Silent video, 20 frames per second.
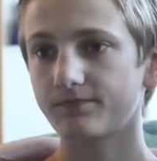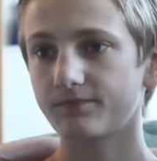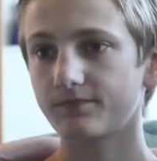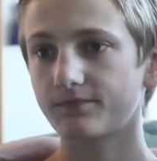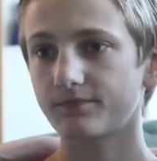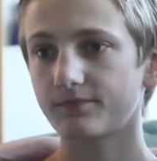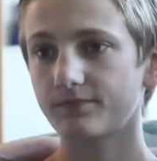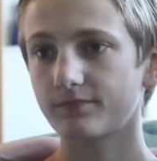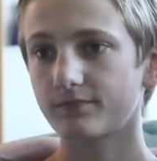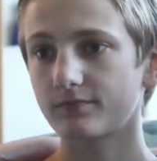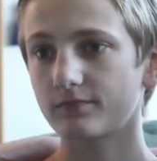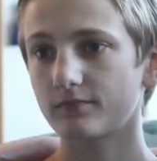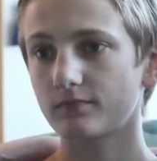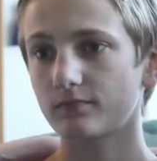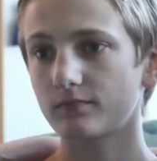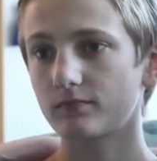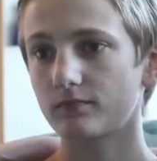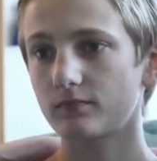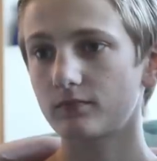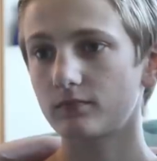
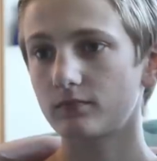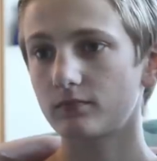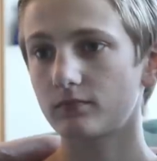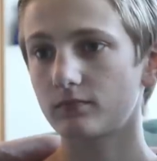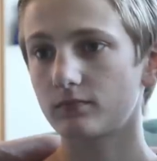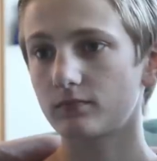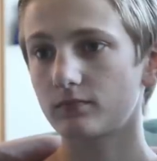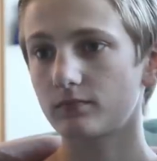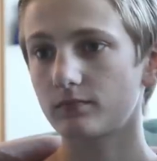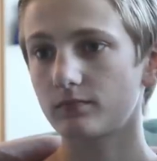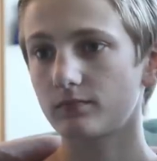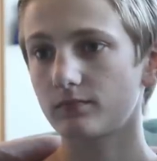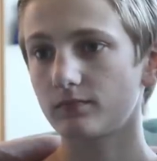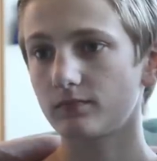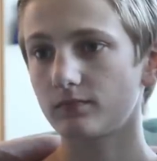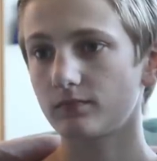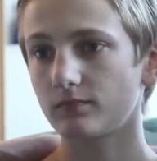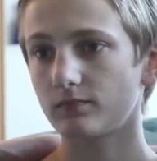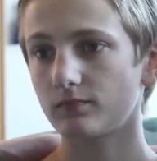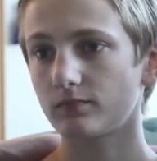
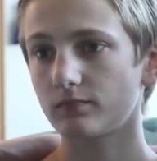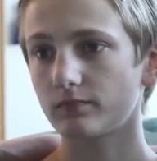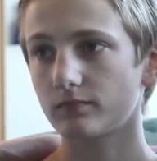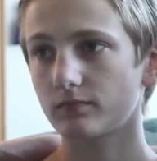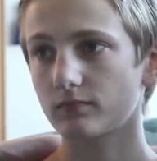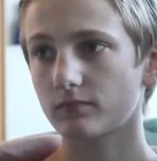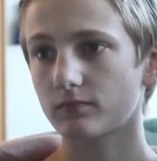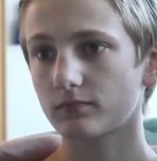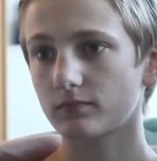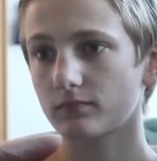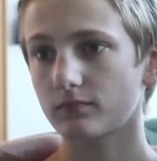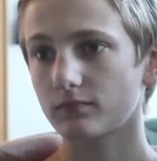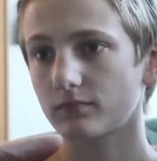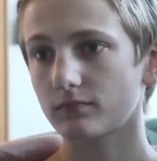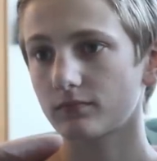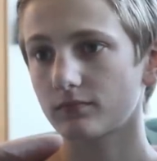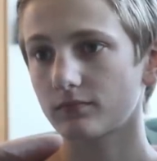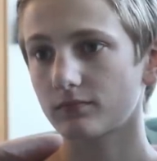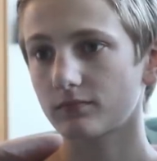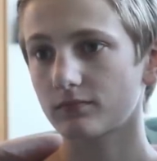
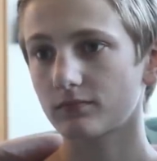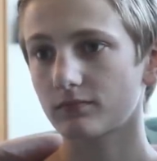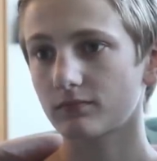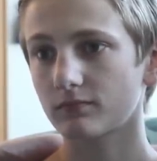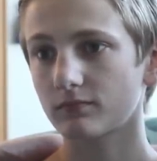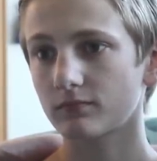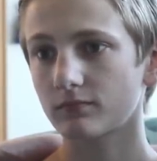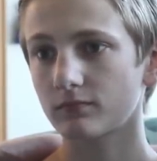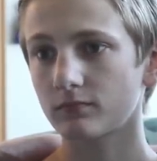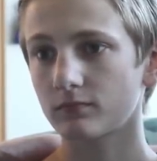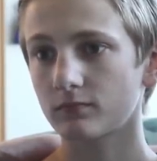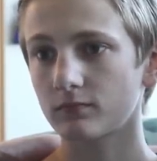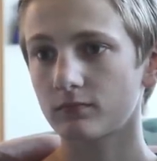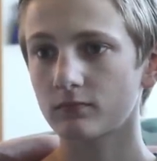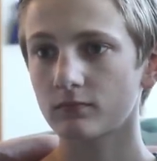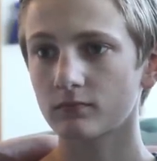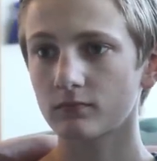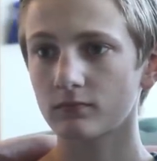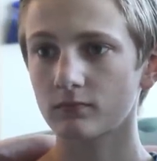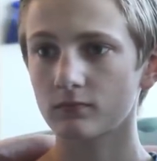
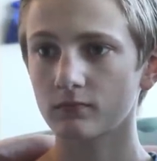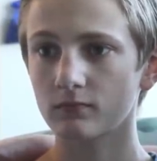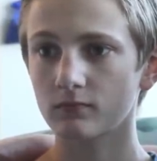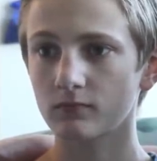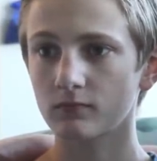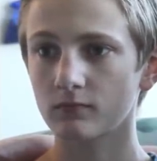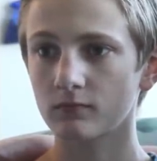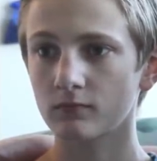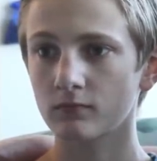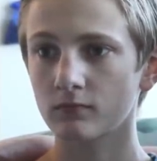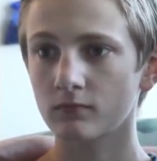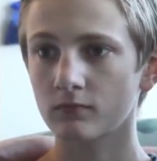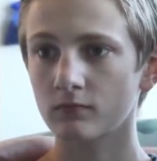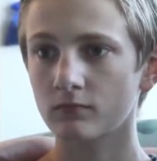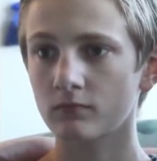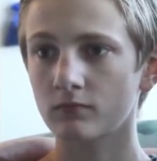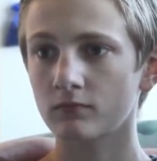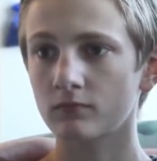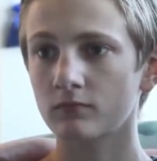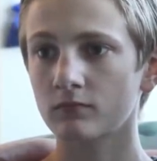
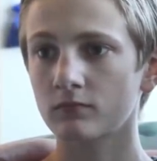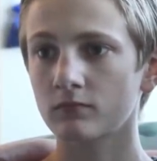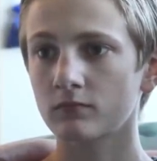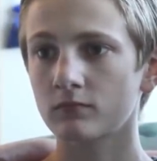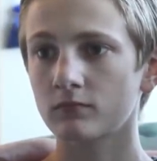(silent)